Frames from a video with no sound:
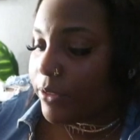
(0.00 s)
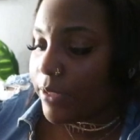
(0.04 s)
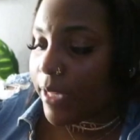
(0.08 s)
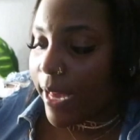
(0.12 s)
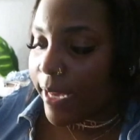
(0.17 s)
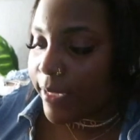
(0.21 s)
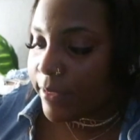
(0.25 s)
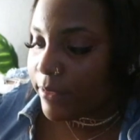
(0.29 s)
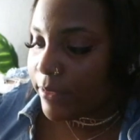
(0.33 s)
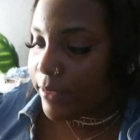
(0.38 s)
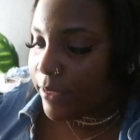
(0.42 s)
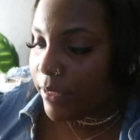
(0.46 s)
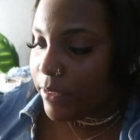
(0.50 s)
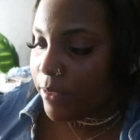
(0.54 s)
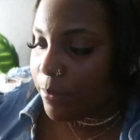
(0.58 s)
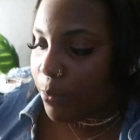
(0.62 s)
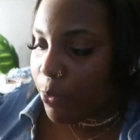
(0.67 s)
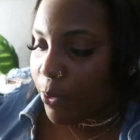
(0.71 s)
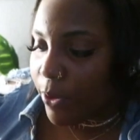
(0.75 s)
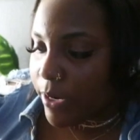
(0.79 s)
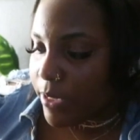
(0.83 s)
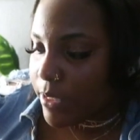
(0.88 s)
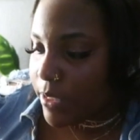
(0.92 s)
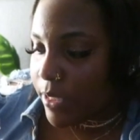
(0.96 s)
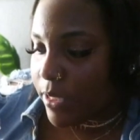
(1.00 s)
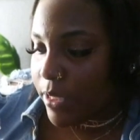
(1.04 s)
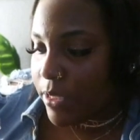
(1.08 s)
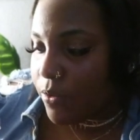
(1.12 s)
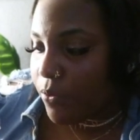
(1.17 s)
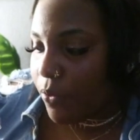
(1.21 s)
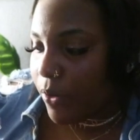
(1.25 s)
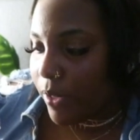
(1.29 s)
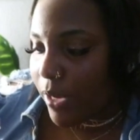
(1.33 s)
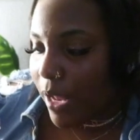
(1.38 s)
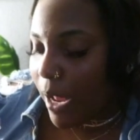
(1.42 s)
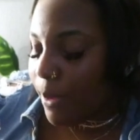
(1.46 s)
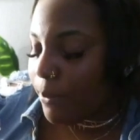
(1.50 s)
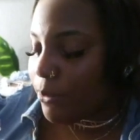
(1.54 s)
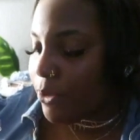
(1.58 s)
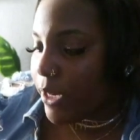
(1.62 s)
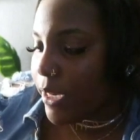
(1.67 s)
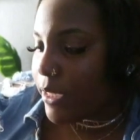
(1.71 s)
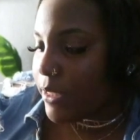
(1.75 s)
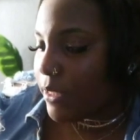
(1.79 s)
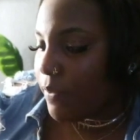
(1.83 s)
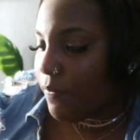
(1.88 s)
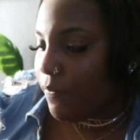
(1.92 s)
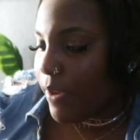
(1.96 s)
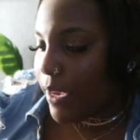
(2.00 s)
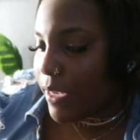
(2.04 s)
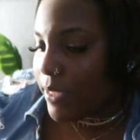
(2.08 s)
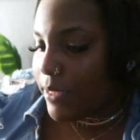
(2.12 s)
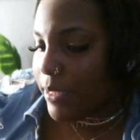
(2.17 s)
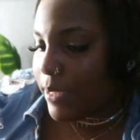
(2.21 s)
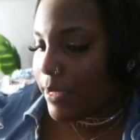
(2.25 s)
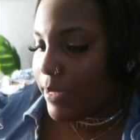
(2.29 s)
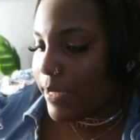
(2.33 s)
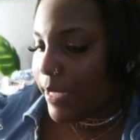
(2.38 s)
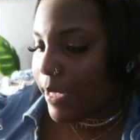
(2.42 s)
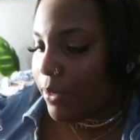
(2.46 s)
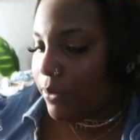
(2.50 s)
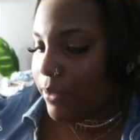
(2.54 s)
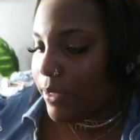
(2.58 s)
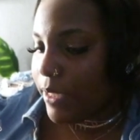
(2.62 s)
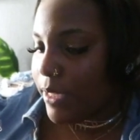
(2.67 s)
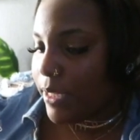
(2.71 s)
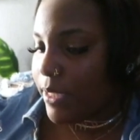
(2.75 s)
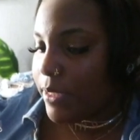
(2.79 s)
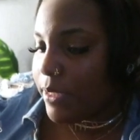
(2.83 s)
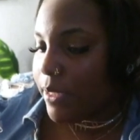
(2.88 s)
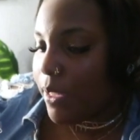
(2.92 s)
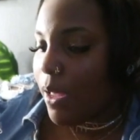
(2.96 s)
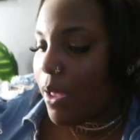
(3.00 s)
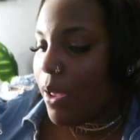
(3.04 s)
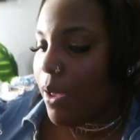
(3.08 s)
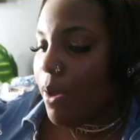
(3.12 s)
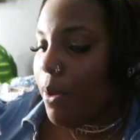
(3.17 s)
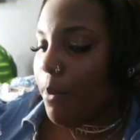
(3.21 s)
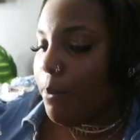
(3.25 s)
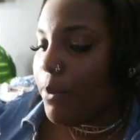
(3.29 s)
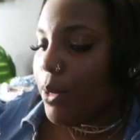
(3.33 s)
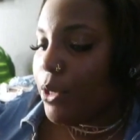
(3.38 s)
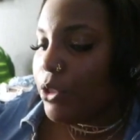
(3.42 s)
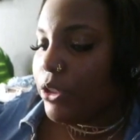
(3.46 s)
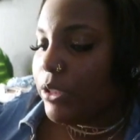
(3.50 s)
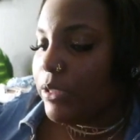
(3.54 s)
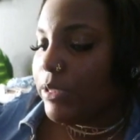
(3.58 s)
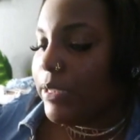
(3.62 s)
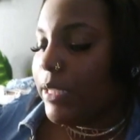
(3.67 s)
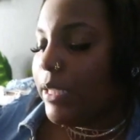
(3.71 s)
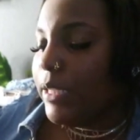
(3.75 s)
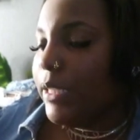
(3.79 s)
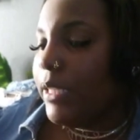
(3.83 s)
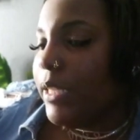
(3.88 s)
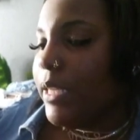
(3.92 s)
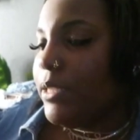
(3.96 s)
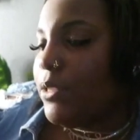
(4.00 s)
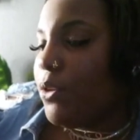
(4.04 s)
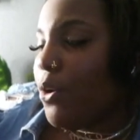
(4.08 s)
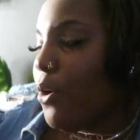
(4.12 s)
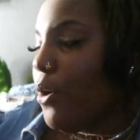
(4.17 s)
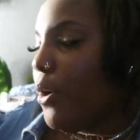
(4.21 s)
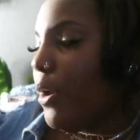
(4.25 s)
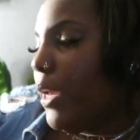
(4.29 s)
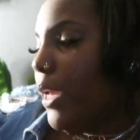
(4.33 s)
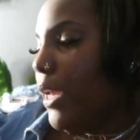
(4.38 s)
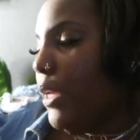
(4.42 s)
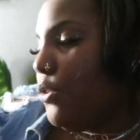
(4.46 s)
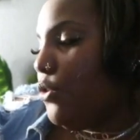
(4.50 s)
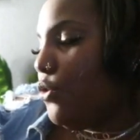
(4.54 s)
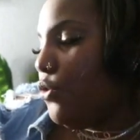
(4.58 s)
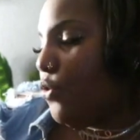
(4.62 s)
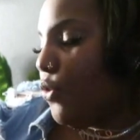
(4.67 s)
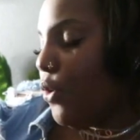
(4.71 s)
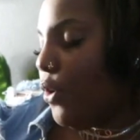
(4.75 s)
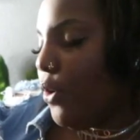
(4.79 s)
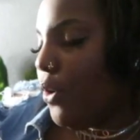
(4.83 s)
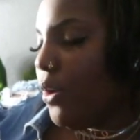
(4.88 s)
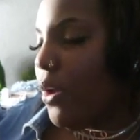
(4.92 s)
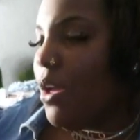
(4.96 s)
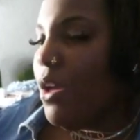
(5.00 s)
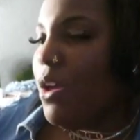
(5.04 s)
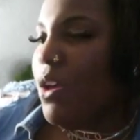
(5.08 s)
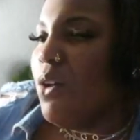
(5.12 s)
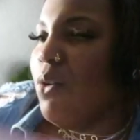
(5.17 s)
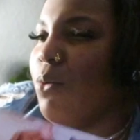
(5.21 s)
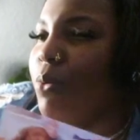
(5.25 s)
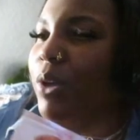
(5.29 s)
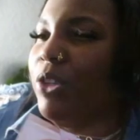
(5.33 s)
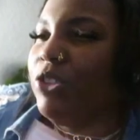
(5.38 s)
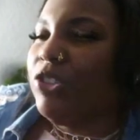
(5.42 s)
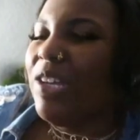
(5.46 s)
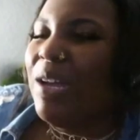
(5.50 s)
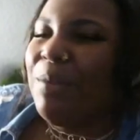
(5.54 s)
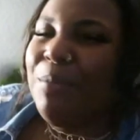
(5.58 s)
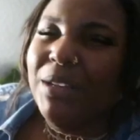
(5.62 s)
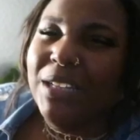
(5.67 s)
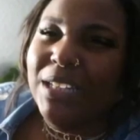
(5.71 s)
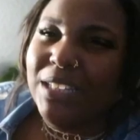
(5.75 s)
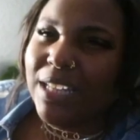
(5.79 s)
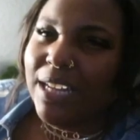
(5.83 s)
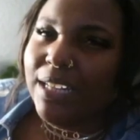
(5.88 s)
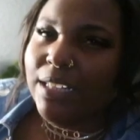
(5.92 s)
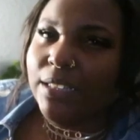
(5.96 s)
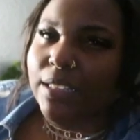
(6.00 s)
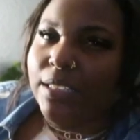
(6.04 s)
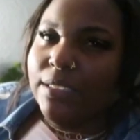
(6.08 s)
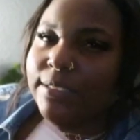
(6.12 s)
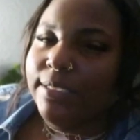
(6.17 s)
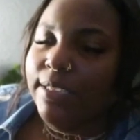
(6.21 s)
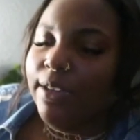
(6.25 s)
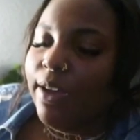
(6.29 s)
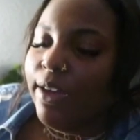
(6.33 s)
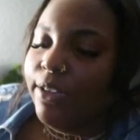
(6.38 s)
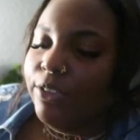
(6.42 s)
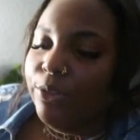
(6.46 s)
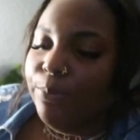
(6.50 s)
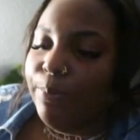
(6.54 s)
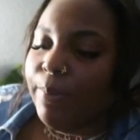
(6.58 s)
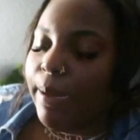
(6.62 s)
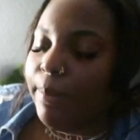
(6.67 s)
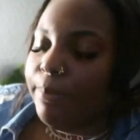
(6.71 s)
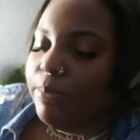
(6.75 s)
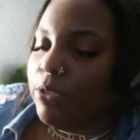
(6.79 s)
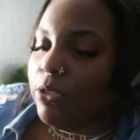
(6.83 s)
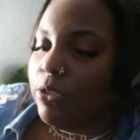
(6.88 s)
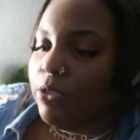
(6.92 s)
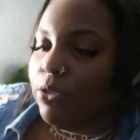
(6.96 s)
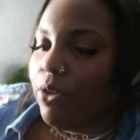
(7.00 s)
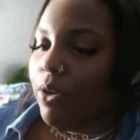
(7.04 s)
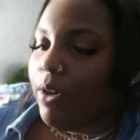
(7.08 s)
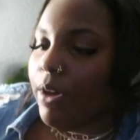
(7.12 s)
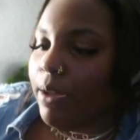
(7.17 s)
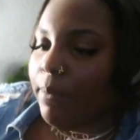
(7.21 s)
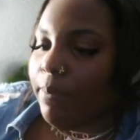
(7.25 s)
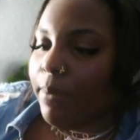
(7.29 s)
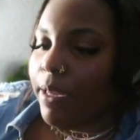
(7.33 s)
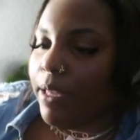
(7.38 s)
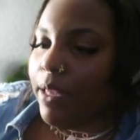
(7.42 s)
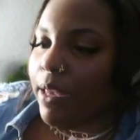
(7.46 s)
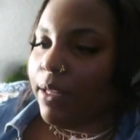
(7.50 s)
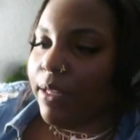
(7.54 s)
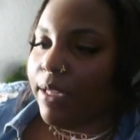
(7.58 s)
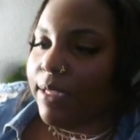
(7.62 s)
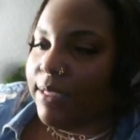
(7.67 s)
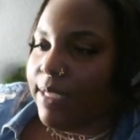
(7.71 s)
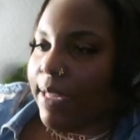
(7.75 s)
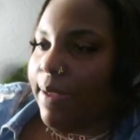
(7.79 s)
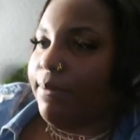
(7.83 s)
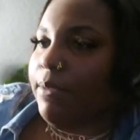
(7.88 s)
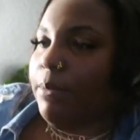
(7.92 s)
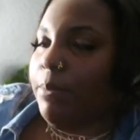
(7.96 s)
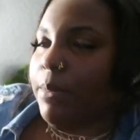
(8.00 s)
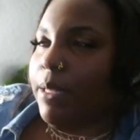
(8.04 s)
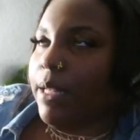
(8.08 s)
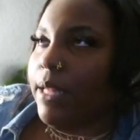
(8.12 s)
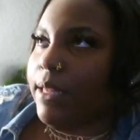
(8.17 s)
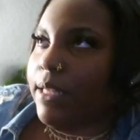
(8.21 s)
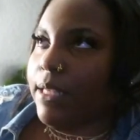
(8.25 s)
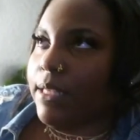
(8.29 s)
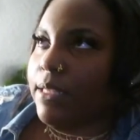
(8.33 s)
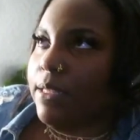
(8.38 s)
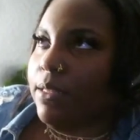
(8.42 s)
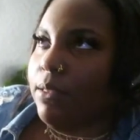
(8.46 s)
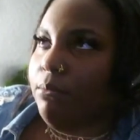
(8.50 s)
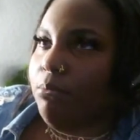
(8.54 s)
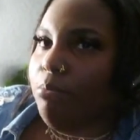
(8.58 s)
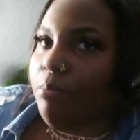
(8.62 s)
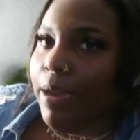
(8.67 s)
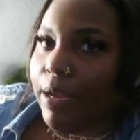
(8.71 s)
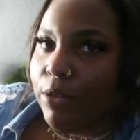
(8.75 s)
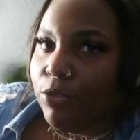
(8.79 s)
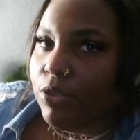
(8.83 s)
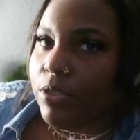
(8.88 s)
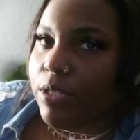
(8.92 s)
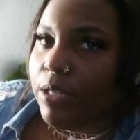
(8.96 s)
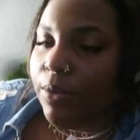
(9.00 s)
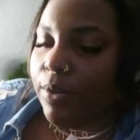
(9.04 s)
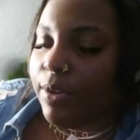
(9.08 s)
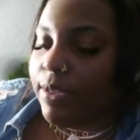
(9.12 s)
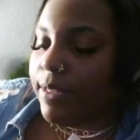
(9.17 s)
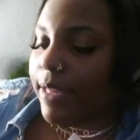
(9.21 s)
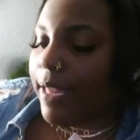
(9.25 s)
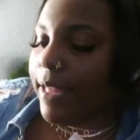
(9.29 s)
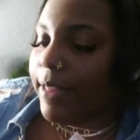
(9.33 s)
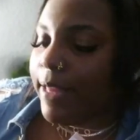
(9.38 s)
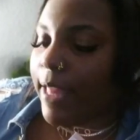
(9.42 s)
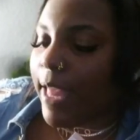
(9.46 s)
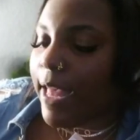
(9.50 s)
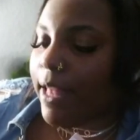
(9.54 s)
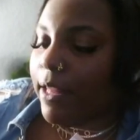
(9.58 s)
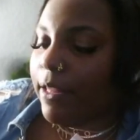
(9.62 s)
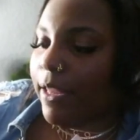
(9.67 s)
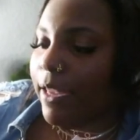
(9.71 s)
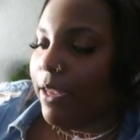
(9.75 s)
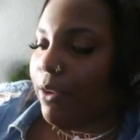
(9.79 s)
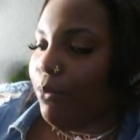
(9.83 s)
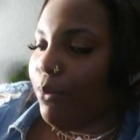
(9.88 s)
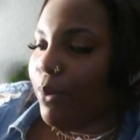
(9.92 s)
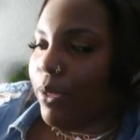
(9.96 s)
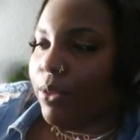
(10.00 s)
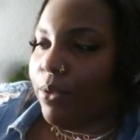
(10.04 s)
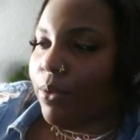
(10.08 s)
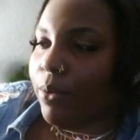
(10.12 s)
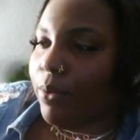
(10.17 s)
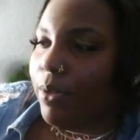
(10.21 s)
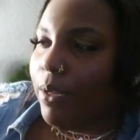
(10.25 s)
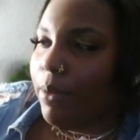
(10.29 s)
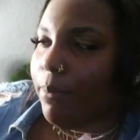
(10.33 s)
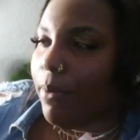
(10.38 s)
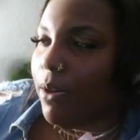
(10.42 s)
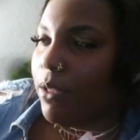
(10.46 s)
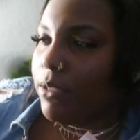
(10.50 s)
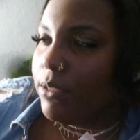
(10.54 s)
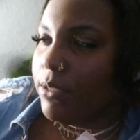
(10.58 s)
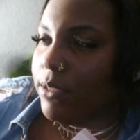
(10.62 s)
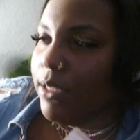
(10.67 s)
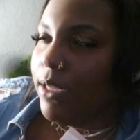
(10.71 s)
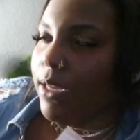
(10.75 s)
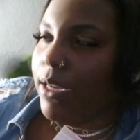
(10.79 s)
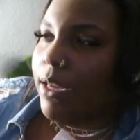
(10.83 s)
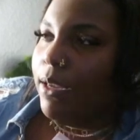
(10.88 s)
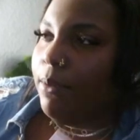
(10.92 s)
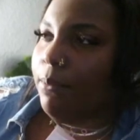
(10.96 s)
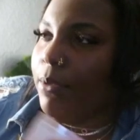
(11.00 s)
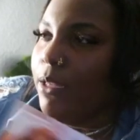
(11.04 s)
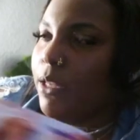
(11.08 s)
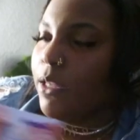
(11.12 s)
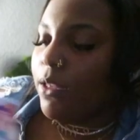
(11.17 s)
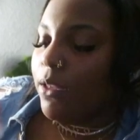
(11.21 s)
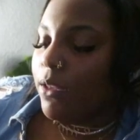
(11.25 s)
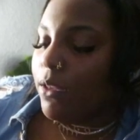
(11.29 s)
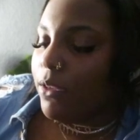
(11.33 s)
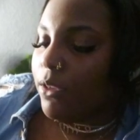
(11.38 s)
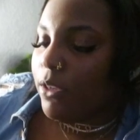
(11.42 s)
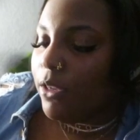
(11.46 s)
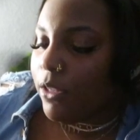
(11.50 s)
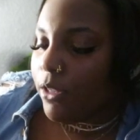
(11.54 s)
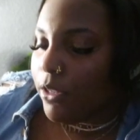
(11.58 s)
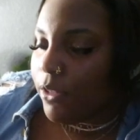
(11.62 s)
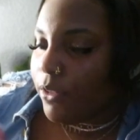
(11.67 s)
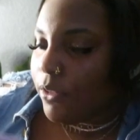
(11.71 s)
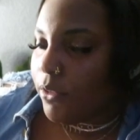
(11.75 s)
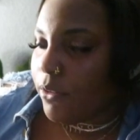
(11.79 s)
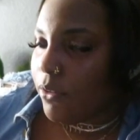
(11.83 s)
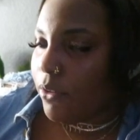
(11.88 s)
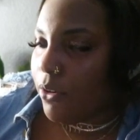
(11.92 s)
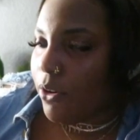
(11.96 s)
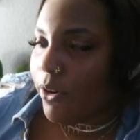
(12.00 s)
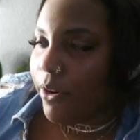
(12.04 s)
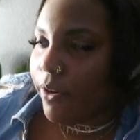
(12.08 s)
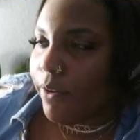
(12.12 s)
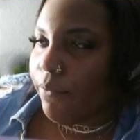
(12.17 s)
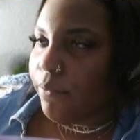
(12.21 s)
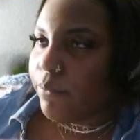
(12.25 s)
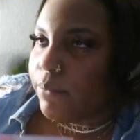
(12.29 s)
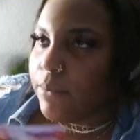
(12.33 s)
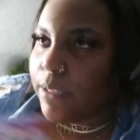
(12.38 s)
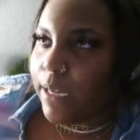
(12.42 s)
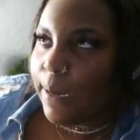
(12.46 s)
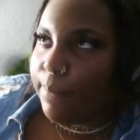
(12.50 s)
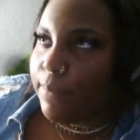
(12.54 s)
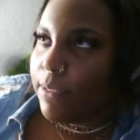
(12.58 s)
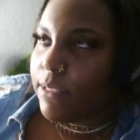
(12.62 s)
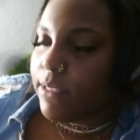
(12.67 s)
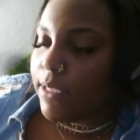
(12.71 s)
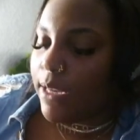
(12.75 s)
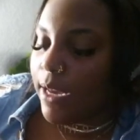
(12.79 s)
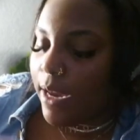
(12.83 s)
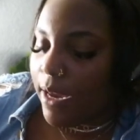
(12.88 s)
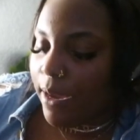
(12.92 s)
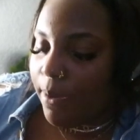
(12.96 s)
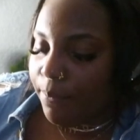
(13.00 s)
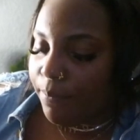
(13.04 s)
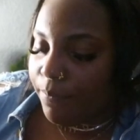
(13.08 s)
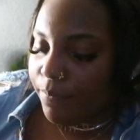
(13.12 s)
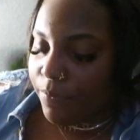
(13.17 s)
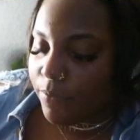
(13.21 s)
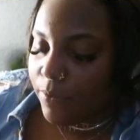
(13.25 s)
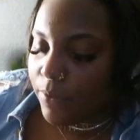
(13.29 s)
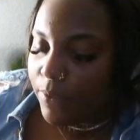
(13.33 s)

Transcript: toxins, poisons, foreign Parkinson's illness, motion sickness, or heat stroke. Which, I mean, a lot of these can cause your pup to throw up. It doesn't have to be nothing major serious like that. Like, we throw up all the time, you know, or time to time.